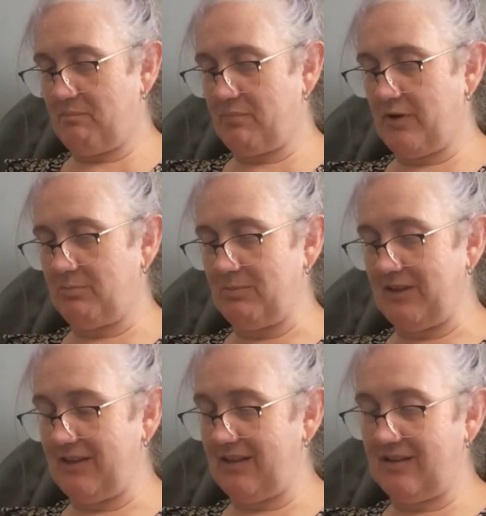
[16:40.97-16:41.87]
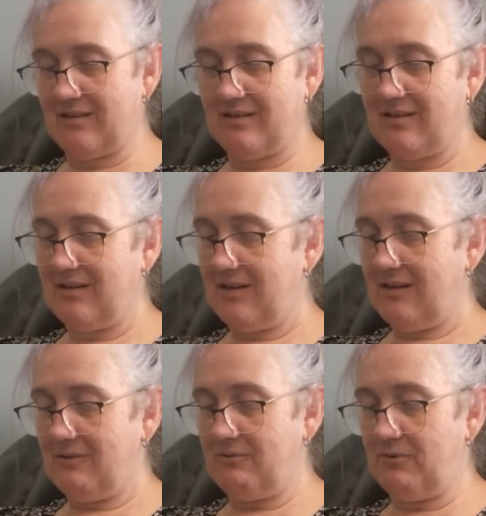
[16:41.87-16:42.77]
Probably
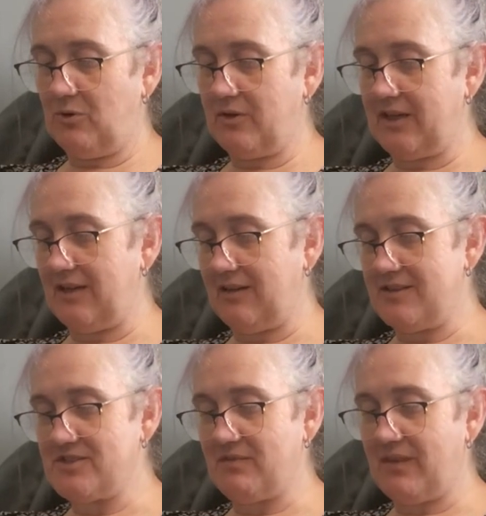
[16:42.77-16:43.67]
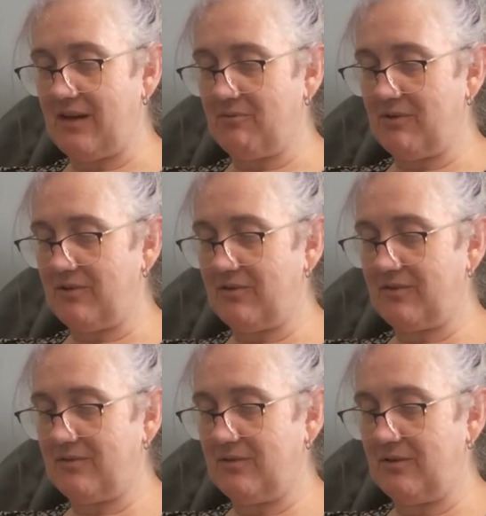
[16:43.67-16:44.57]
4 kilos of that was
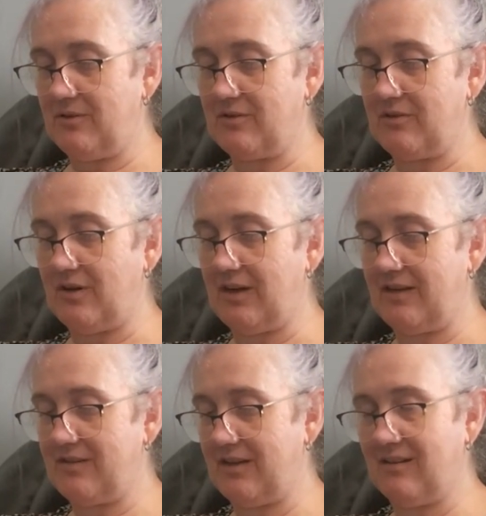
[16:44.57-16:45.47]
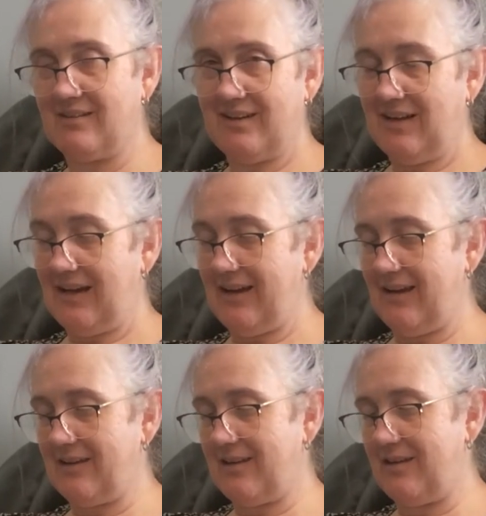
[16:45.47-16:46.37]
due to dieting,
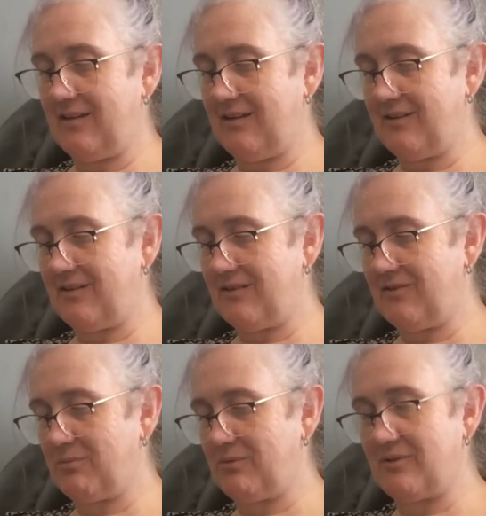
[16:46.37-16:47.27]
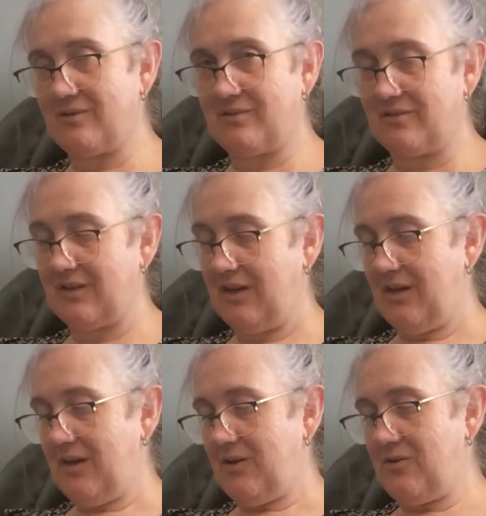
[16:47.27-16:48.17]
8 kilos was
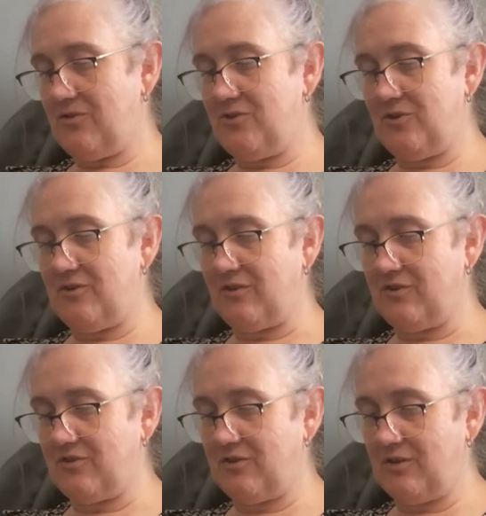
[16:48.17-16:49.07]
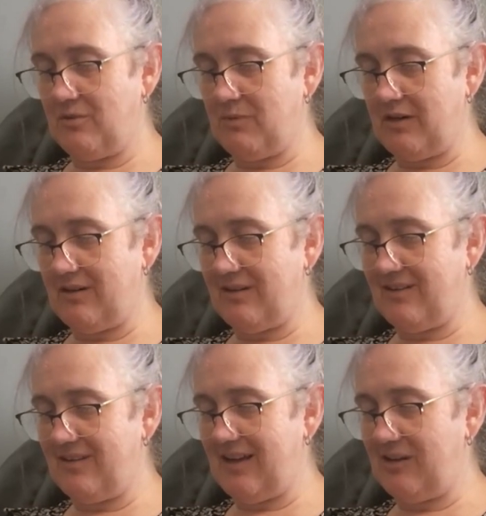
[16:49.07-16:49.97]
due to the tumour,
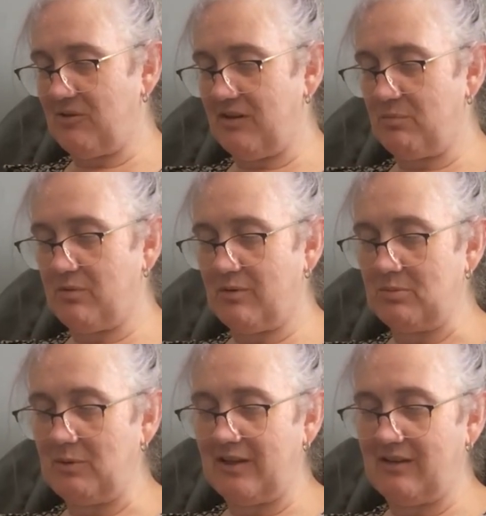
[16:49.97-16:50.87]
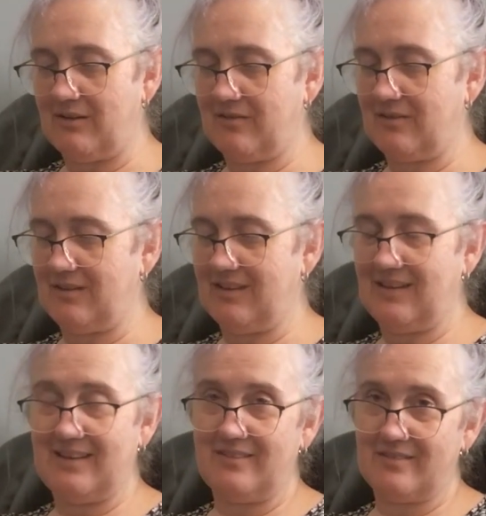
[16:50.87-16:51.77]
and now I've probably lost at
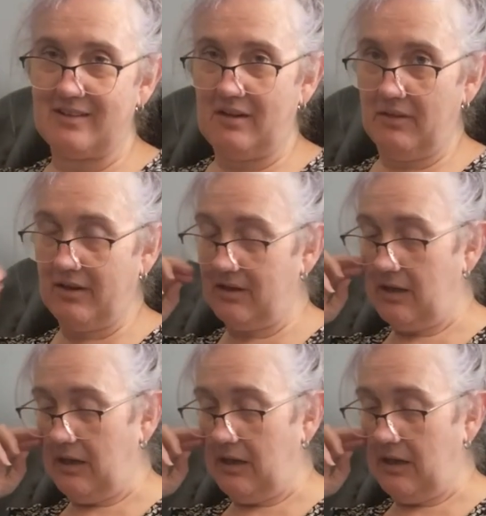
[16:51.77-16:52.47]
least another